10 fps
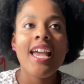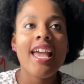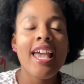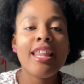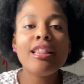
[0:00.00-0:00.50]

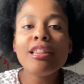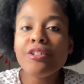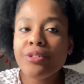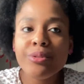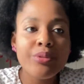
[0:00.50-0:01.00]
And
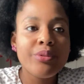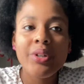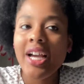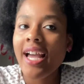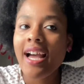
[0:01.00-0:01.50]
Lou
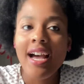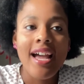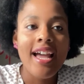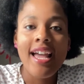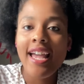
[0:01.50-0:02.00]

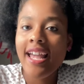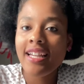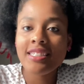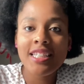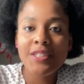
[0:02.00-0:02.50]

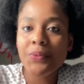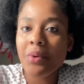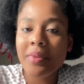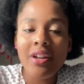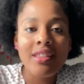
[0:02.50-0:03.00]
hangs this
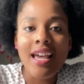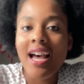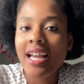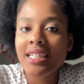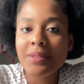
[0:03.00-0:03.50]
woman on the
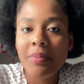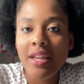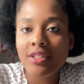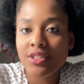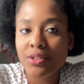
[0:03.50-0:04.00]
highest
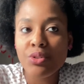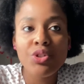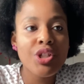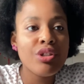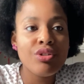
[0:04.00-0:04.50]
pedestal.
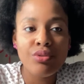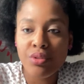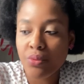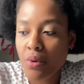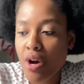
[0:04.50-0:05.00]
She can do
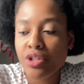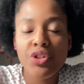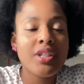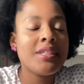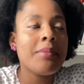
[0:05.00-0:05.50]
no wrong.
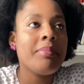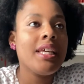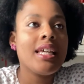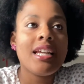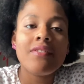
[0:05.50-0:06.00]
She is the
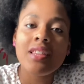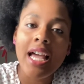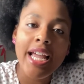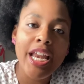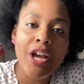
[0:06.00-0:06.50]
beacon of
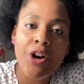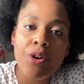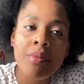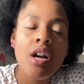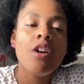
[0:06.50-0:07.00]
light and
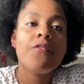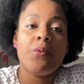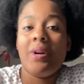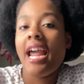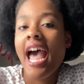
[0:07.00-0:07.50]
hope for
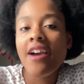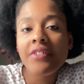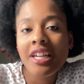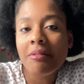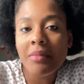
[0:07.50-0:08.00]
what an
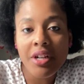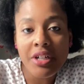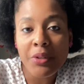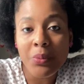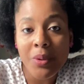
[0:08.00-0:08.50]

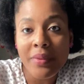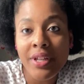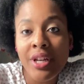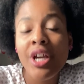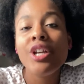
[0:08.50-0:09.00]
African-American
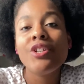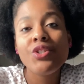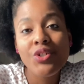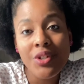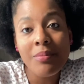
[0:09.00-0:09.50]
woman
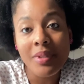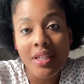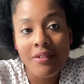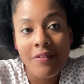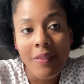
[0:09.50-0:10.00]
should
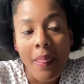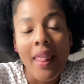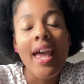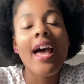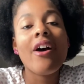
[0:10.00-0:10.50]
be.
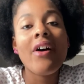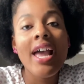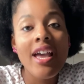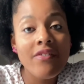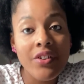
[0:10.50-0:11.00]

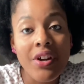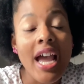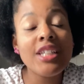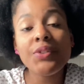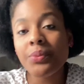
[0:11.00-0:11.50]
However,
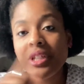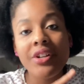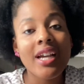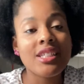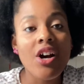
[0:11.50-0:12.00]
as a reader,
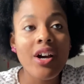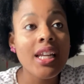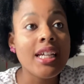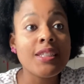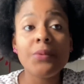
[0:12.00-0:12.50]
as an
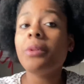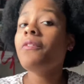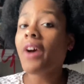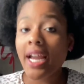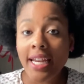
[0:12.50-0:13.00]
audience, we
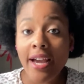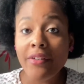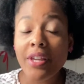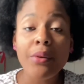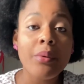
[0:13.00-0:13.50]
find out
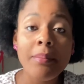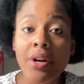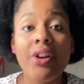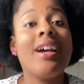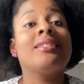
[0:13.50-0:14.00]
that
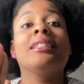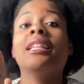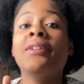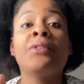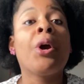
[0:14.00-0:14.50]
Grimoire has
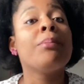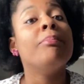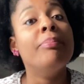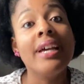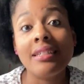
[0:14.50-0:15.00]
lived her
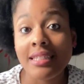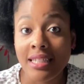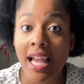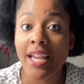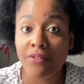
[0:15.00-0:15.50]
best
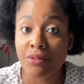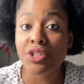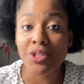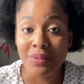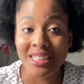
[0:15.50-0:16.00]
life when
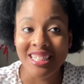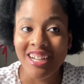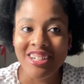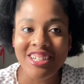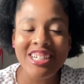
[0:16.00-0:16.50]
she was
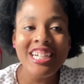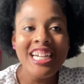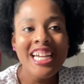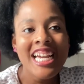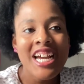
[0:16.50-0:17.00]
younger.
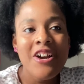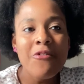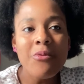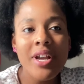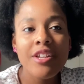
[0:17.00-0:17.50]

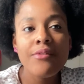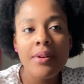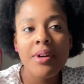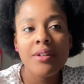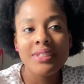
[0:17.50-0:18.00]
When
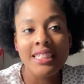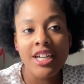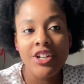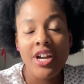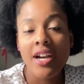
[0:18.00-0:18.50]
Grimoire was
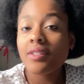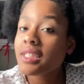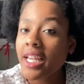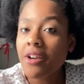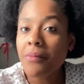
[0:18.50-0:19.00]
younger, I would
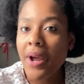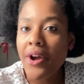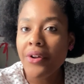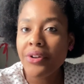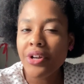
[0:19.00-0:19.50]
say
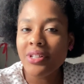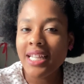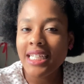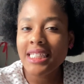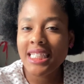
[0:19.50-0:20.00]
around her
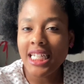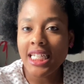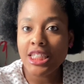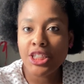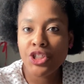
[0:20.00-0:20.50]
late
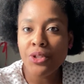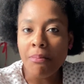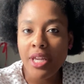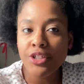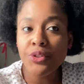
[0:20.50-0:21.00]
teens to
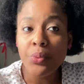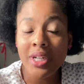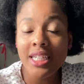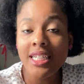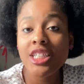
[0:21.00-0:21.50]

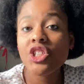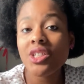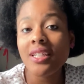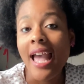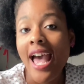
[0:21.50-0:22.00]
mid-20s,
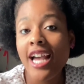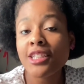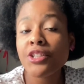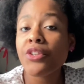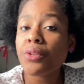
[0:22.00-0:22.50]
she has
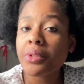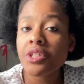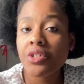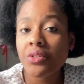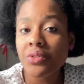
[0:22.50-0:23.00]
3
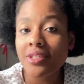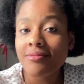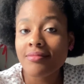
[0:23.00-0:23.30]
children.